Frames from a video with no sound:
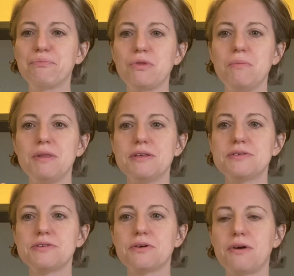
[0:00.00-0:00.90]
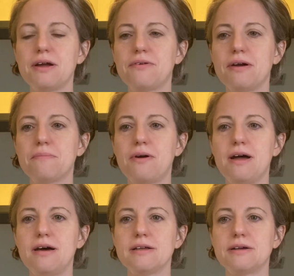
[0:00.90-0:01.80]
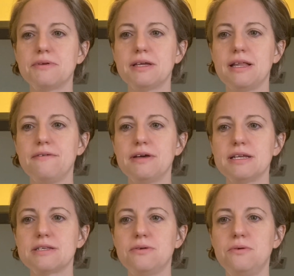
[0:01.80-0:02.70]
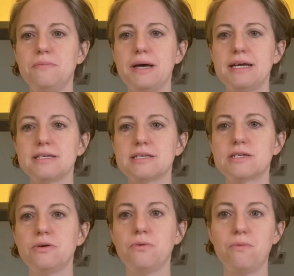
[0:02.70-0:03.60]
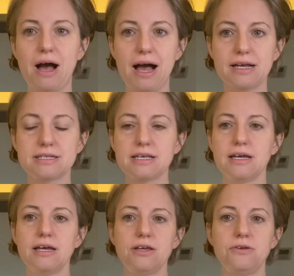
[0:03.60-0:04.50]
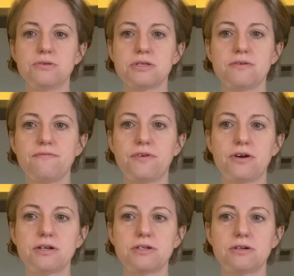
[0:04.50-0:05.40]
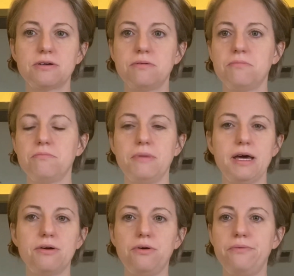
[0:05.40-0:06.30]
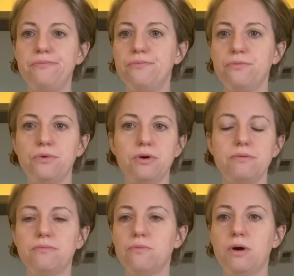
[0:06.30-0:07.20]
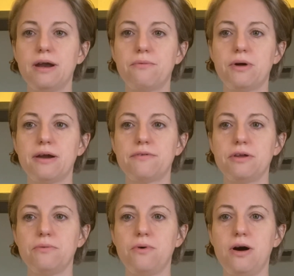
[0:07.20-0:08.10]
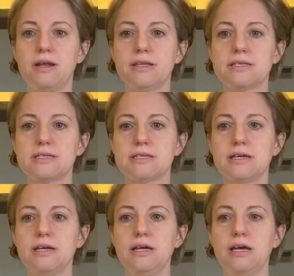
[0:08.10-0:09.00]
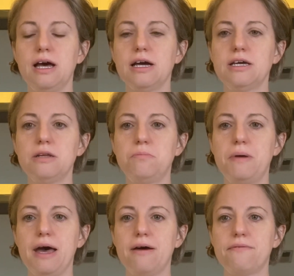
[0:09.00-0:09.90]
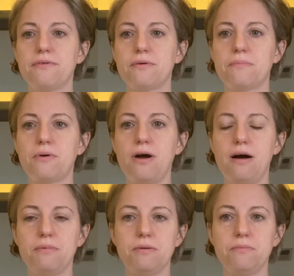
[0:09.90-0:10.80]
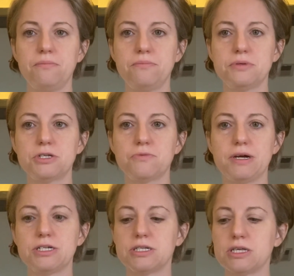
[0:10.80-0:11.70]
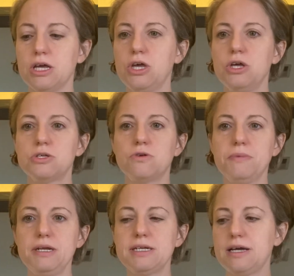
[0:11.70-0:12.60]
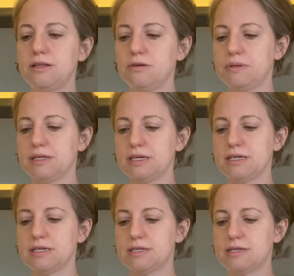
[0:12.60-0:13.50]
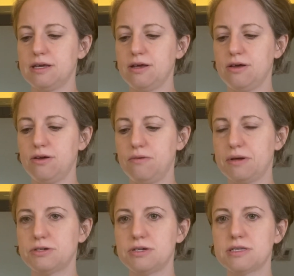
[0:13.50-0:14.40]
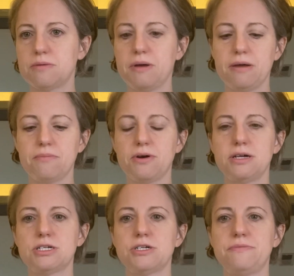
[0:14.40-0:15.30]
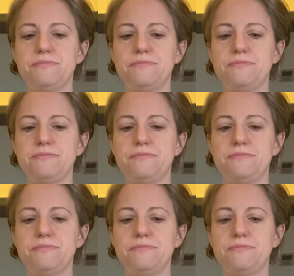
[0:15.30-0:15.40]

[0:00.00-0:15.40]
But this is a great product. I really love it. It's an oil-based wax. Use this on furniture, metal, wood, whatever you want. This is a good bet for problem situations. So I'm going to take a little bit of this on my trusty paintbrush